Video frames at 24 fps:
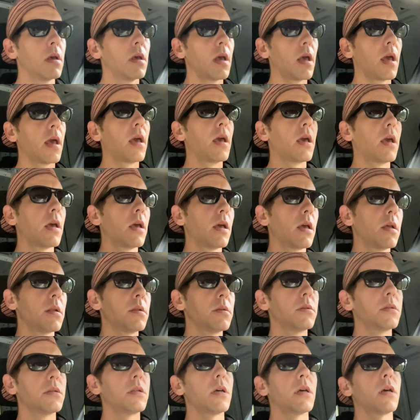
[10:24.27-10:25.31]

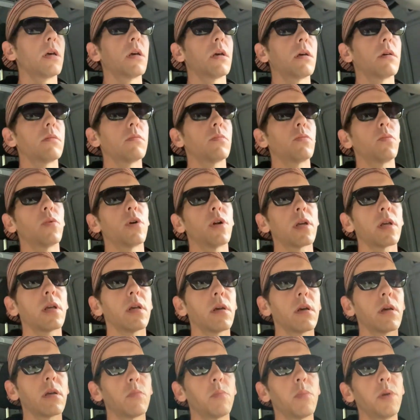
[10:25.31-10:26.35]
And
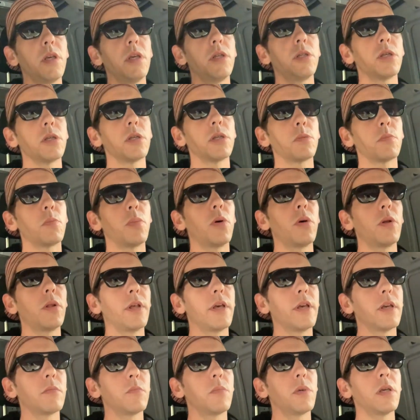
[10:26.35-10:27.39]
working on Peach's
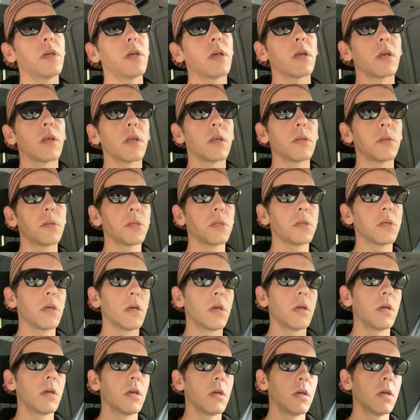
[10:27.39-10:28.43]
pulling, because
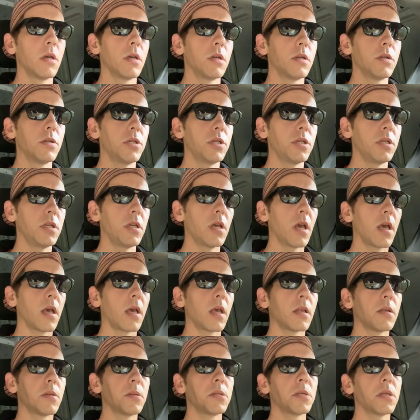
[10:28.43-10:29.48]
she
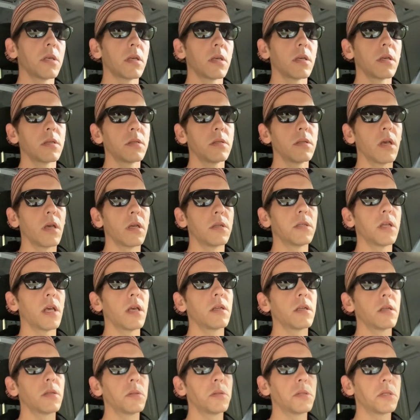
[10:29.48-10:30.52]
has a
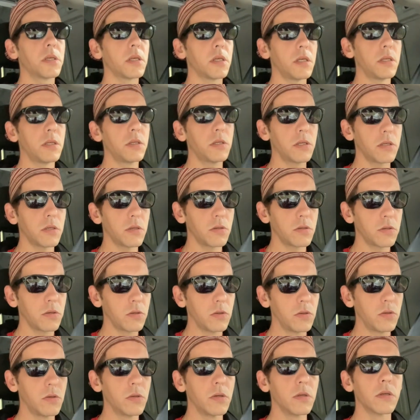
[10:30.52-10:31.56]
tendency
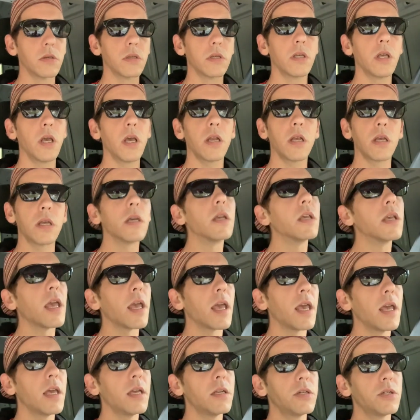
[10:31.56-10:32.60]
to get
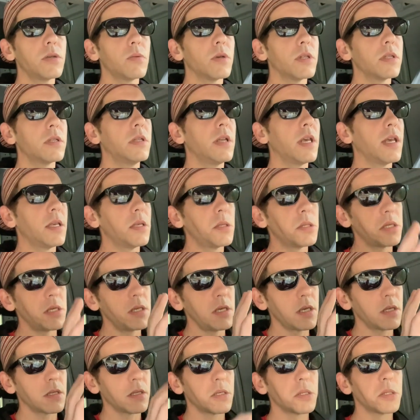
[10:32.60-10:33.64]
engaged with
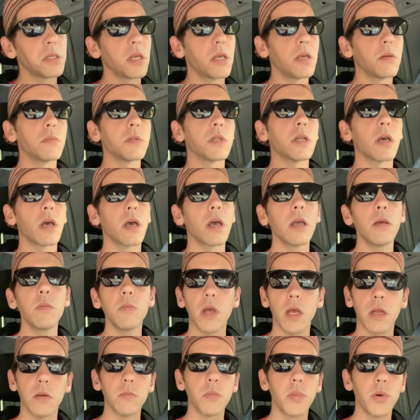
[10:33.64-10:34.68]
Daisy at the same time
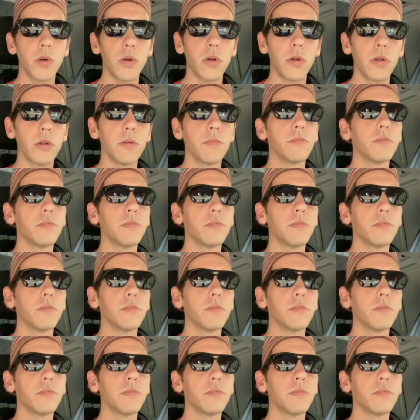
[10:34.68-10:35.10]
and pull,